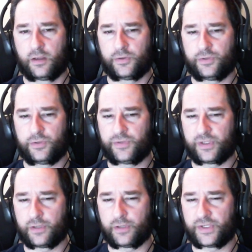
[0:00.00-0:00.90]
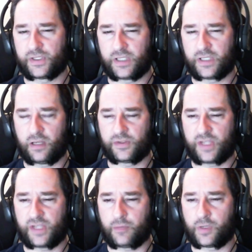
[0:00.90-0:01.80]
two series containing the
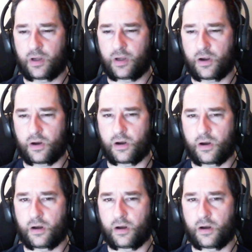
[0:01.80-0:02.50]
same car,